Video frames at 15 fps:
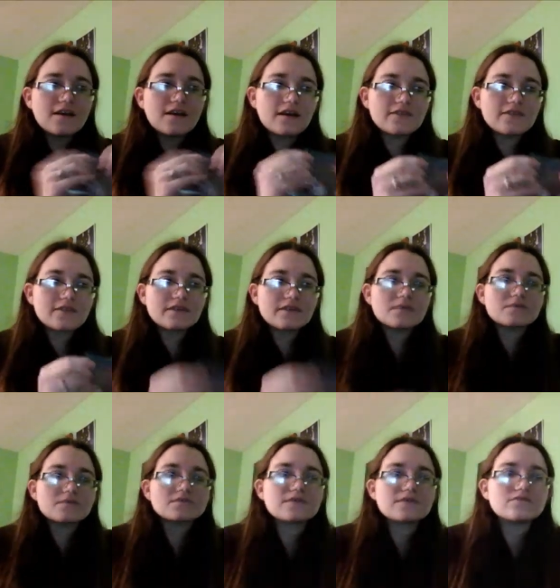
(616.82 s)
And then the
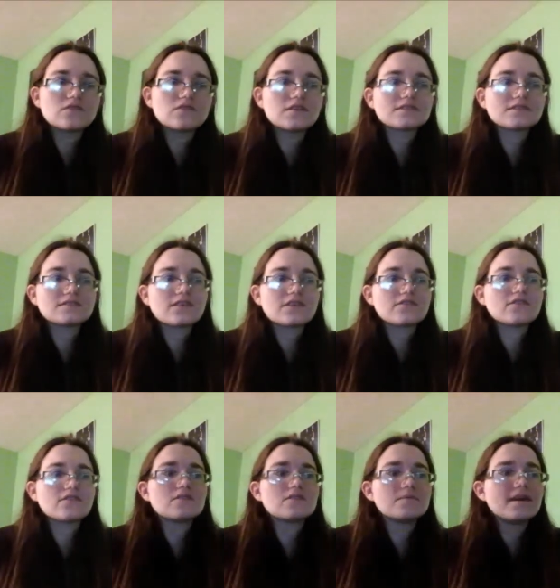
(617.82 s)
numbers I've drawn, instead of
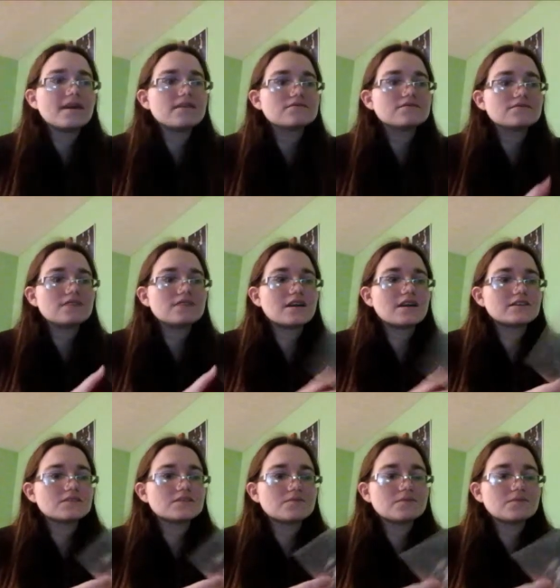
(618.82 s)
throwing them out, I
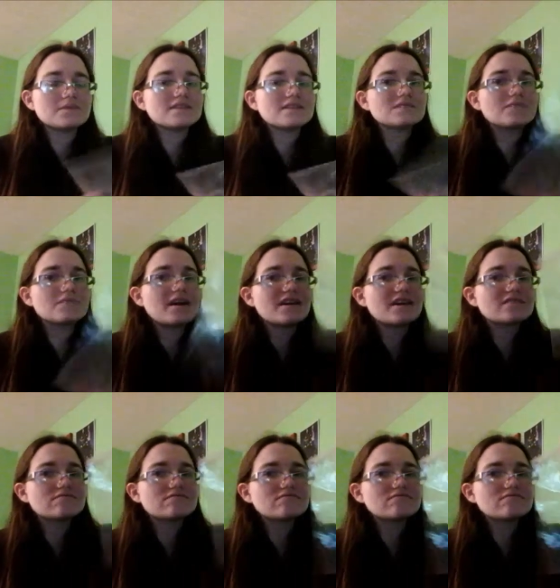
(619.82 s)
just put them in this bag